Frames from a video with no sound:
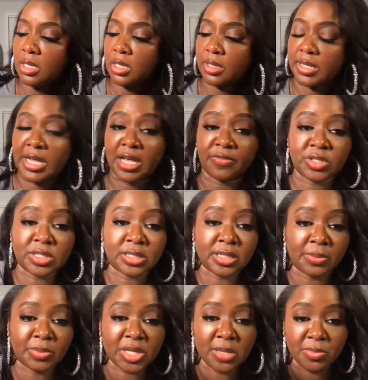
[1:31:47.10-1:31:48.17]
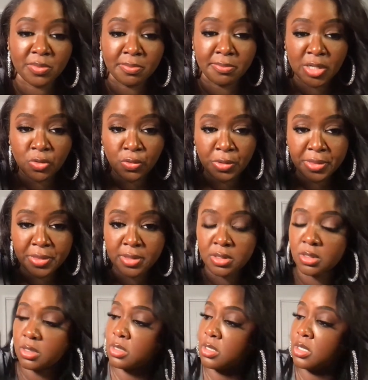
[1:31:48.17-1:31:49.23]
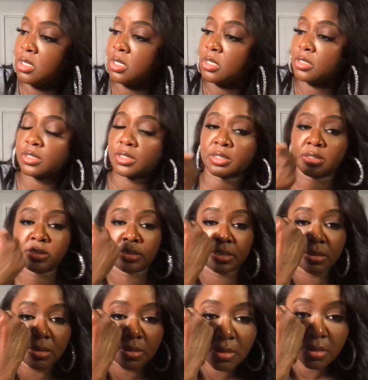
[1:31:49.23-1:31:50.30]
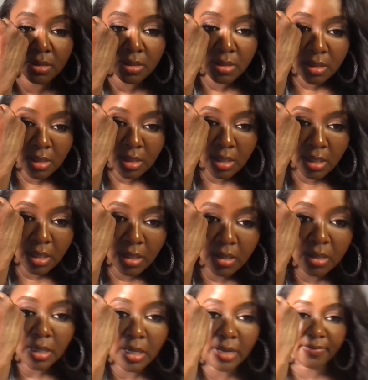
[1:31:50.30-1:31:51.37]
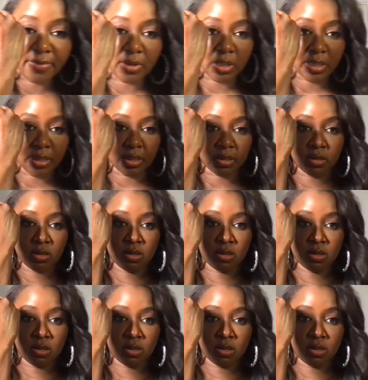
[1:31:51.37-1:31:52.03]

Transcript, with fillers: Now, obviously, I'm keeping both because I feel like